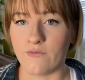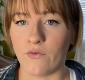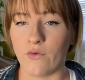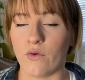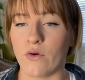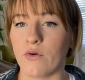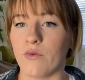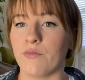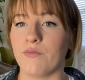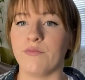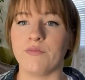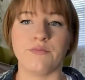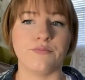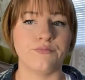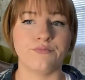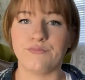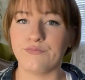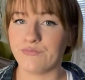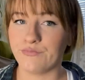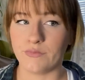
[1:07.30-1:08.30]
for,
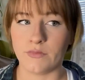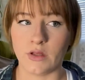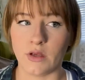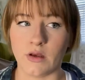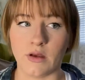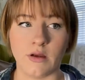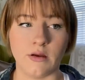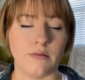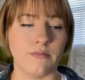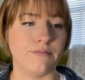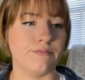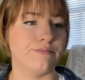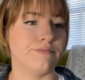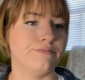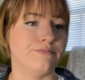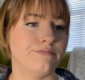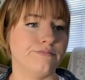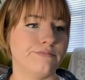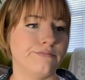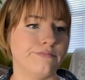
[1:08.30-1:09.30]
you
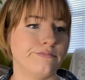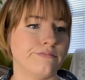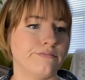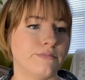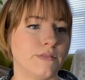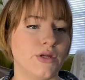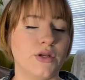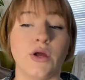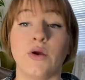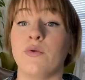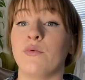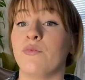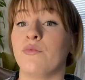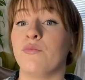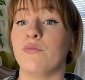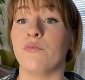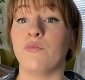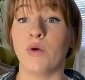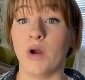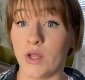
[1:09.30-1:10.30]
know,
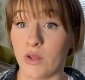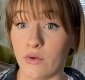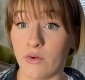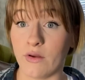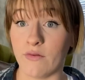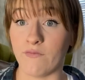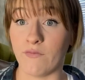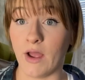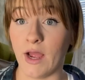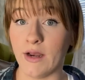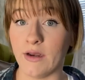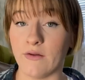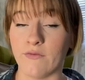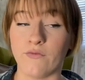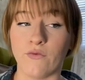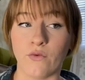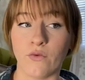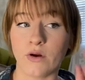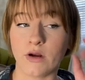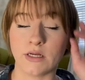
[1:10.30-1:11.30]
what you can find it
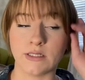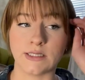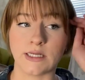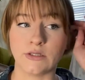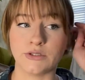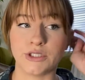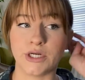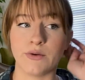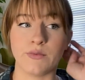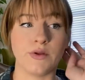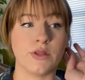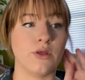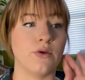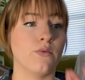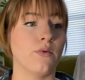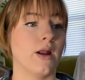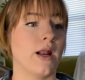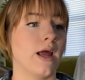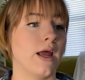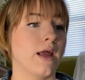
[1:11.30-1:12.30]
for, because I'll share with you
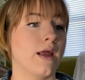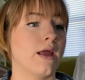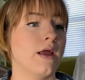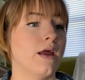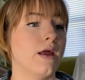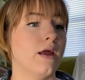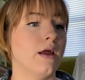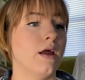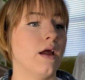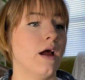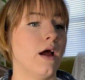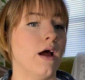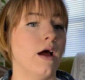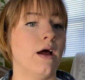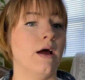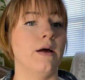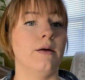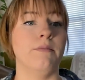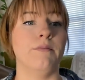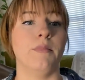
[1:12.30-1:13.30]
what I
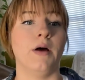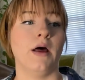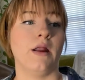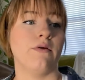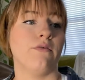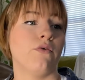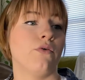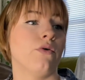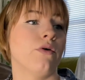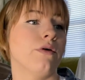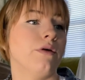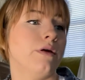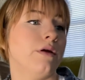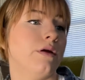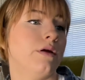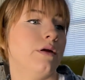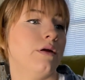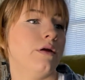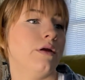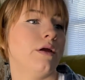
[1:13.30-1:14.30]
bought it for.
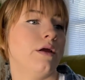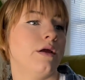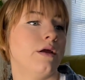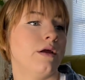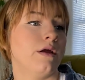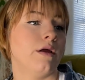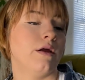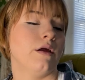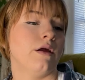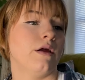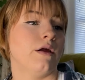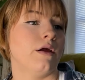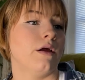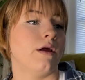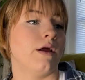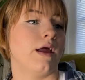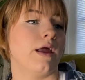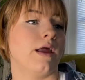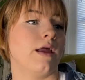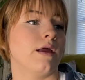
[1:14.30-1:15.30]

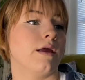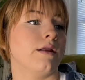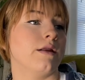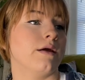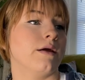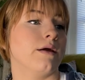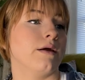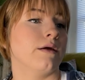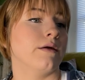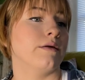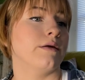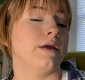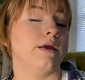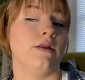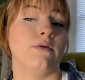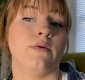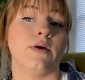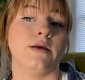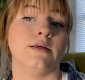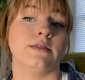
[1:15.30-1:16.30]
And
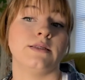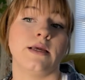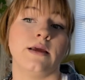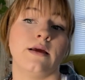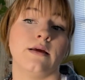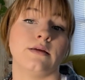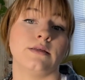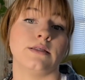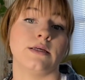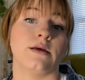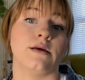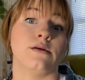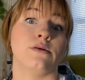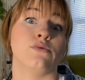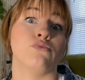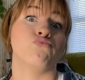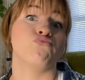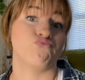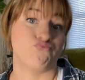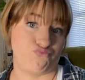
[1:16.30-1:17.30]
anyways, yeah,
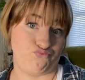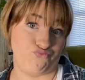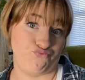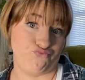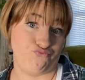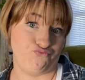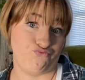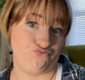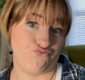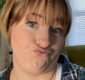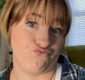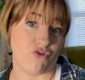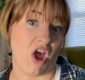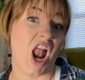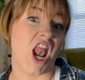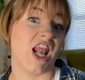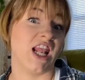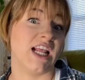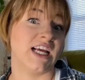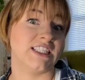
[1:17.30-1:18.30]
so
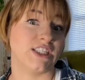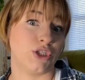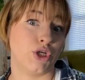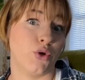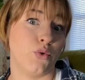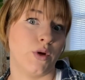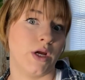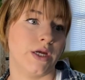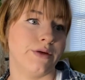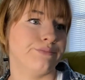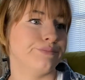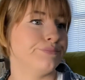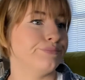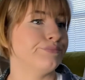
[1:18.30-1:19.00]
let's do it.